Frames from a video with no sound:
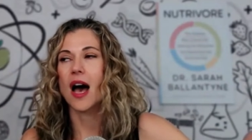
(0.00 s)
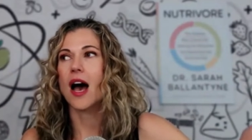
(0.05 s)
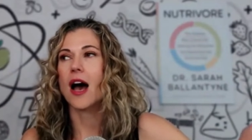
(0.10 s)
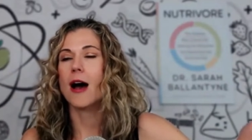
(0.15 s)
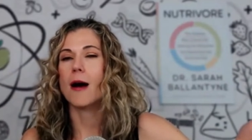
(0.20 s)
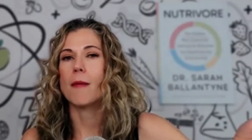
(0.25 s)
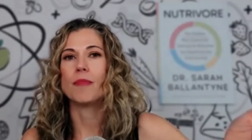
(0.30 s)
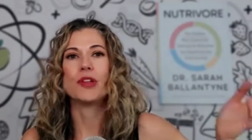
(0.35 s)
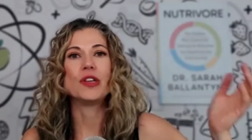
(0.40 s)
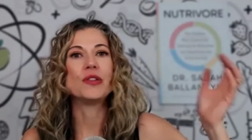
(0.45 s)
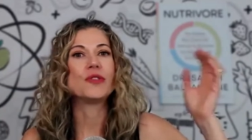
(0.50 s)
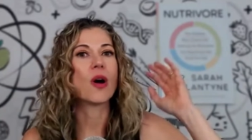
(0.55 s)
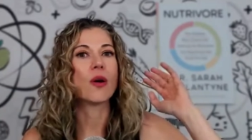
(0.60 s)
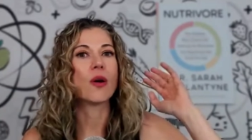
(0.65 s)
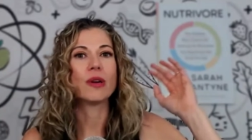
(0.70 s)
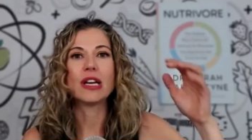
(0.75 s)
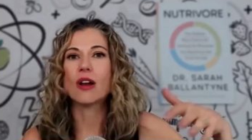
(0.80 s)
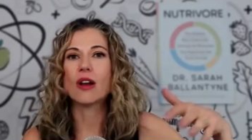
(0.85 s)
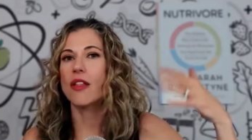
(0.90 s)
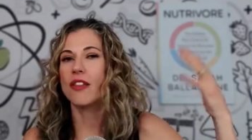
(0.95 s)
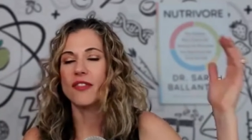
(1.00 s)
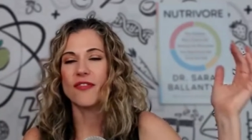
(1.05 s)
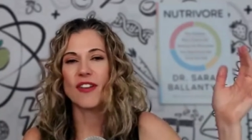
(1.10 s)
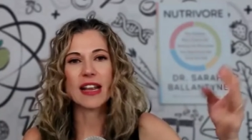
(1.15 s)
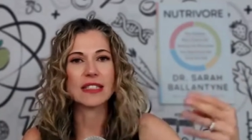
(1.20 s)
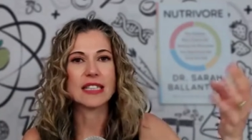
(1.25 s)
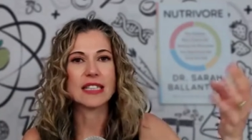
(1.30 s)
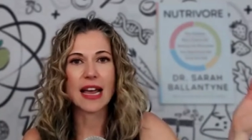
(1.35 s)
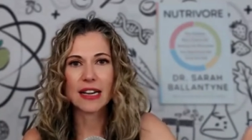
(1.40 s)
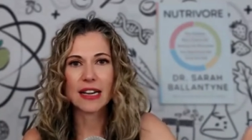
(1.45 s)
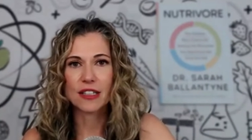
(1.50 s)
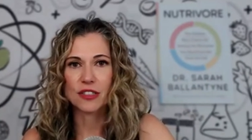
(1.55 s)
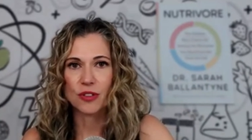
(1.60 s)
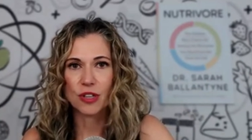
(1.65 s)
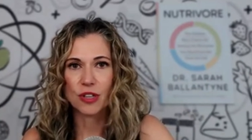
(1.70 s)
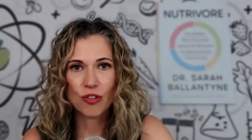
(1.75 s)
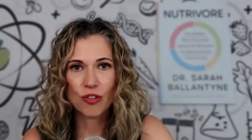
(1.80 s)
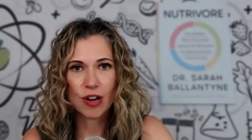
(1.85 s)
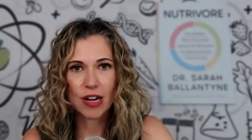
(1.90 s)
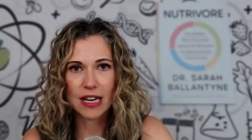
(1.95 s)
Um, you don't need all the fancy extra
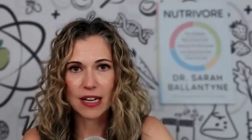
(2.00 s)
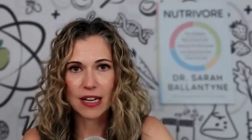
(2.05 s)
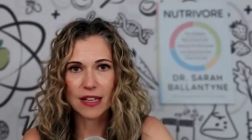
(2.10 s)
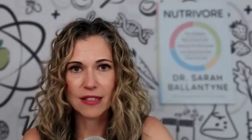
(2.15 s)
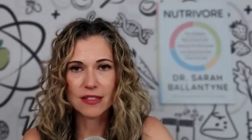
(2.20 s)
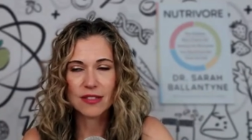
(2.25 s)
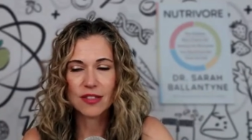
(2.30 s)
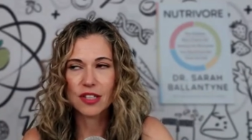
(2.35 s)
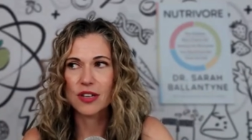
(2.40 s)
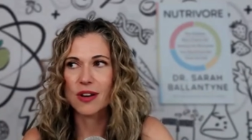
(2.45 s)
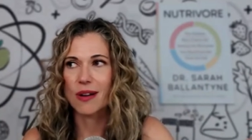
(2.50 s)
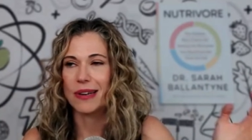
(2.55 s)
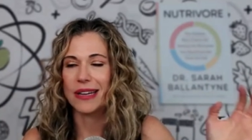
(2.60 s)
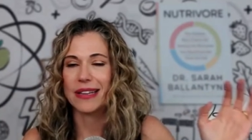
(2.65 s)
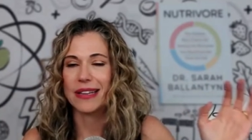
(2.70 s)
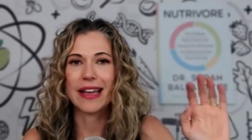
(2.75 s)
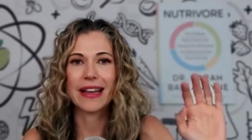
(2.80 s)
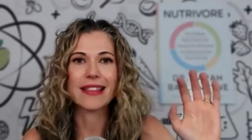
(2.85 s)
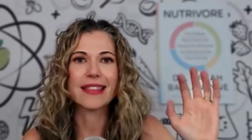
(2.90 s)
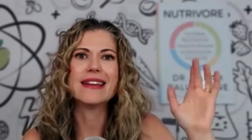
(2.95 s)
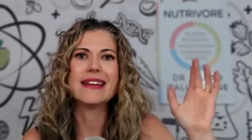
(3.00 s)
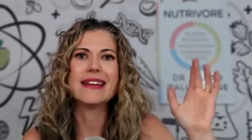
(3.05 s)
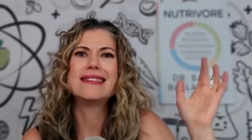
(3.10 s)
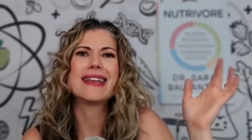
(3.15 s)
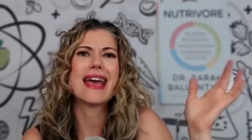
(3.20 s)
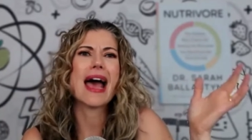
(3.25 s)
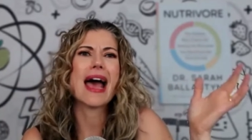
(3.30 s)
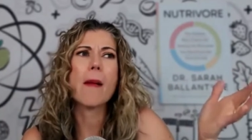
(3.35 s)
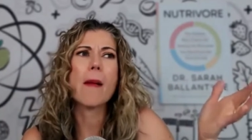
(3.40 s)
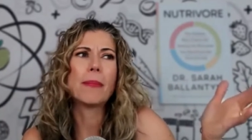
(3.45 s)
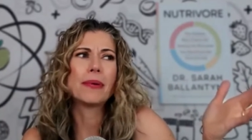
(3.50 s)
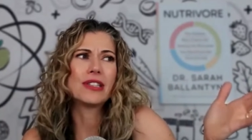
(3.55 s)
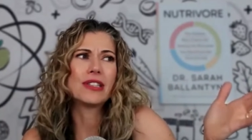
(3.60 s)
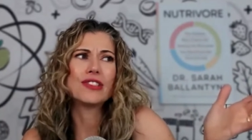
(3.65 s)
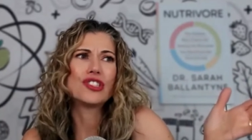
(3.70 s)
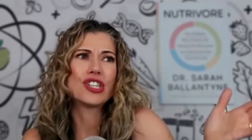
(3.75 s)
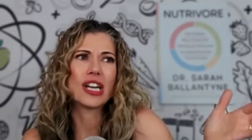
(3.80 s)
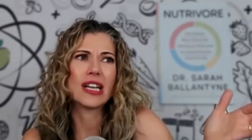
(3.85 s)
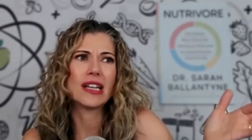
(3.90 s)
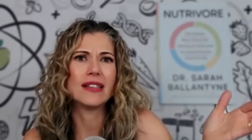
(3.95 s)
ingredients. So you don't need like the
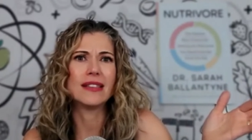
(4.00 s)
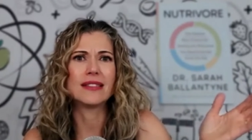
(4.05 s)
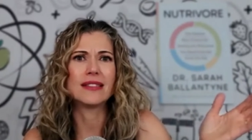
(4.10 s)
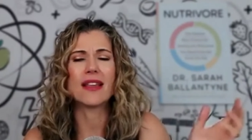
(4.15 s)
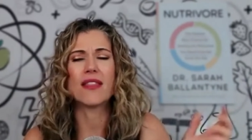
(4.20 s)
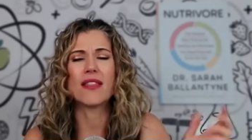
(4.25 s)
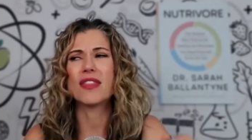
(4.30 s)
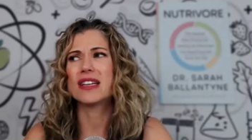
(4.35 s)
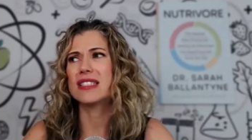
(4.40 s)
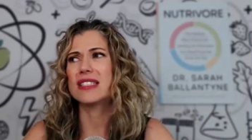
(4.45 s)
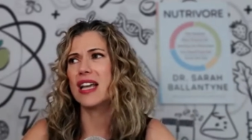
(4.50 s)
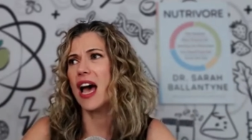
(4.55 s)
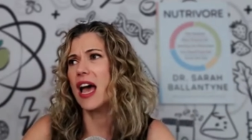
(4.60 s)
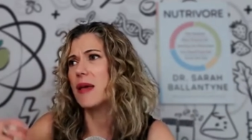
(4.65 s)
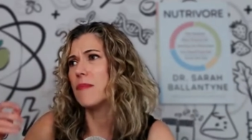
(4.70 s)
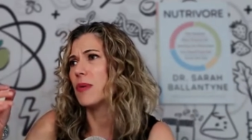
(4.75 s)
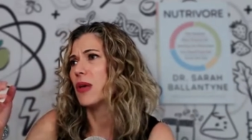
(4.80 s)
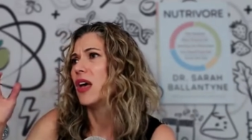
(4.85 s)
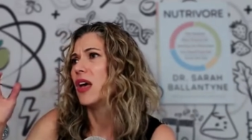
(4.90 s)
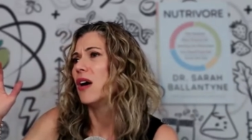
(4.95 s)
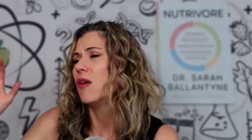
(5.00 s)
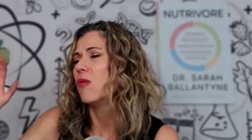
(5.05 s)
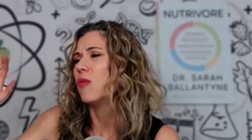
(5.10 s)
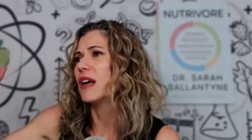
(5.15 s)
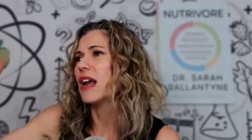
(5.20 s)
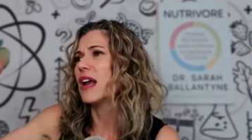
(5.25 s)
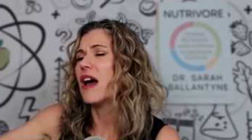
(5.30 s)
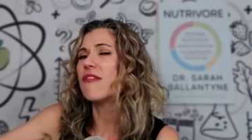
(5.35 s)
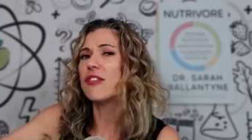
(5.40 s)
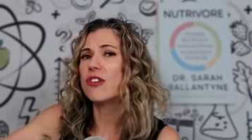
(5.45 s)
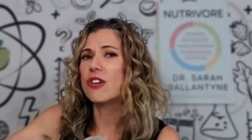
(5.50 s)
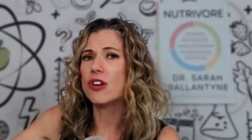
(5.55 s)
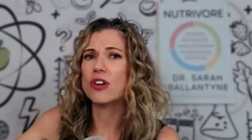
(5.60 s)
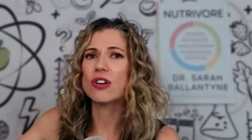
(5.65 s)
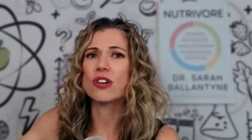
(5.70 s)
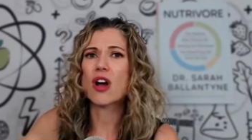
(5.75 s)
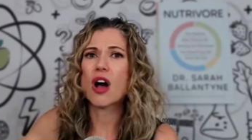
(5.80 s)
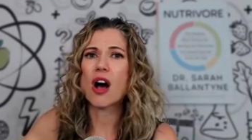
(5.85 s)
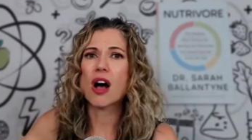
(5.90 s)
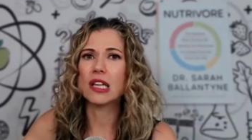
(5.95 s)
adaptogens and the type
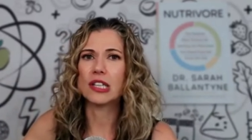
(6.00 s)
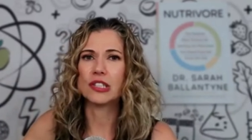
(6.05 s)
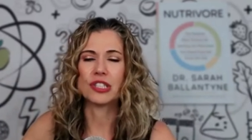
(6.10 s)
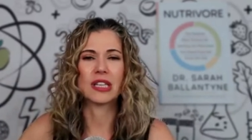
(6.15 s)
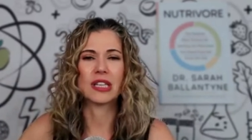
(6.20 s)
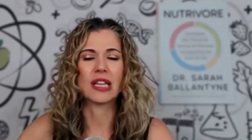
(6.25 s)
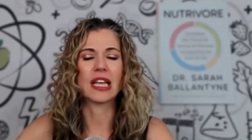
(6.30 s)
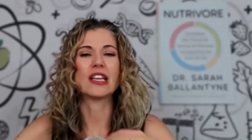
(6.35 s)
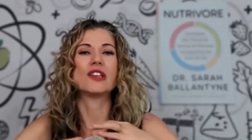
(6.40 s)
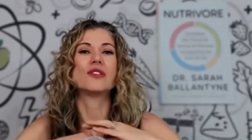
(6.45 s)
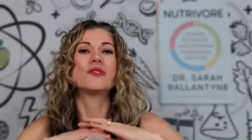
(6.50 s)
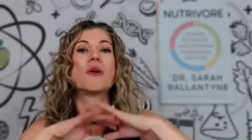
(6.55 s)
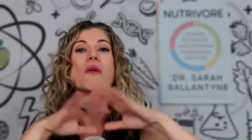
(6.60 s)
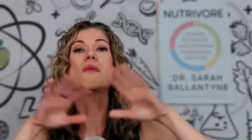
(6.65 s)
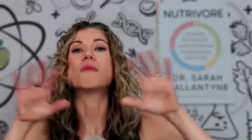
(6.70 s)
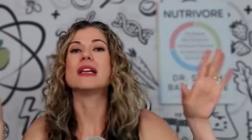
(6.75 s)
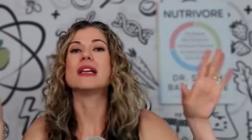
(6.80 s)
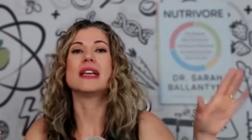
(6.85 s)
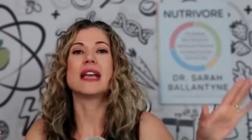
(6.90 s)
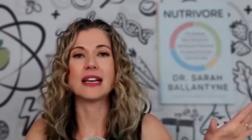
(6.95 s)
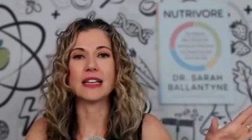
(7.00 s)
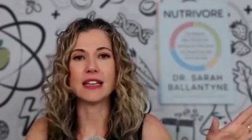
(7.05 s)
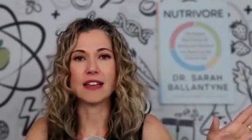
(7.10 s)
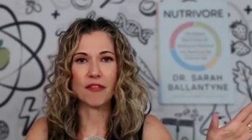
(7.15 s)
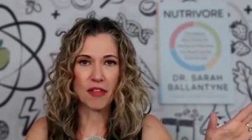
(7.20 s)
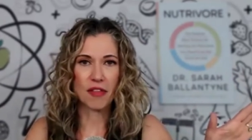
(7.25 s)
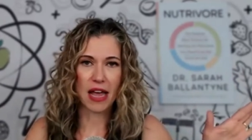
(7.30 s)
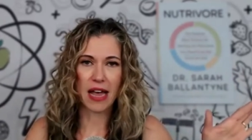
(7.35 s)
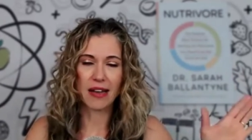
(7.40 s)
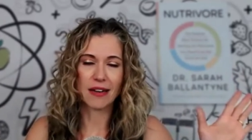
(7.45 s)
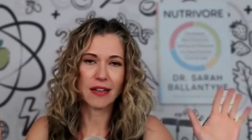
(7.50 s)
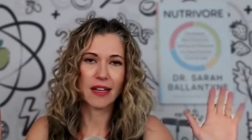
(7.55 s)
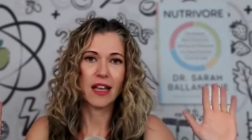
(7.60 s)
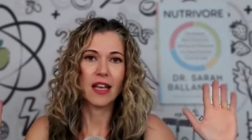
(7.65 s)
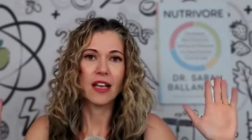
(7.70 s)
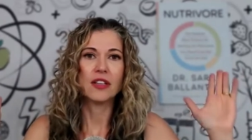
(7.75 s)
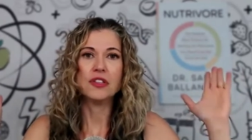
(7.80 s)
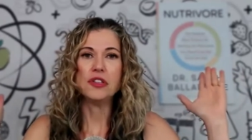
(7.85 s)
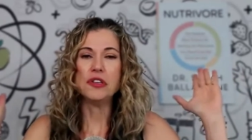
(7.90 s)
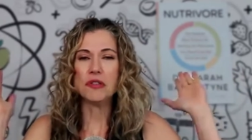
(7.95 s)
whatever collagen. Like you don't need any of that.
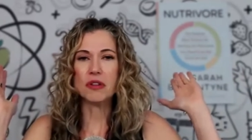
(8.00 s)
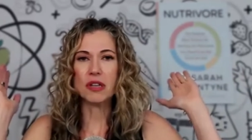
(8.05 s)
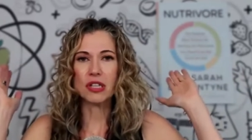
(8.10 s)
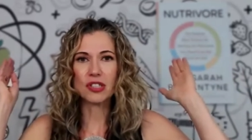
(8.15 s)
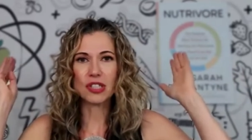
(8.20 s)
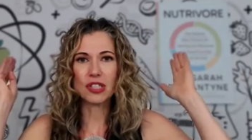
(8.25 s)
That's good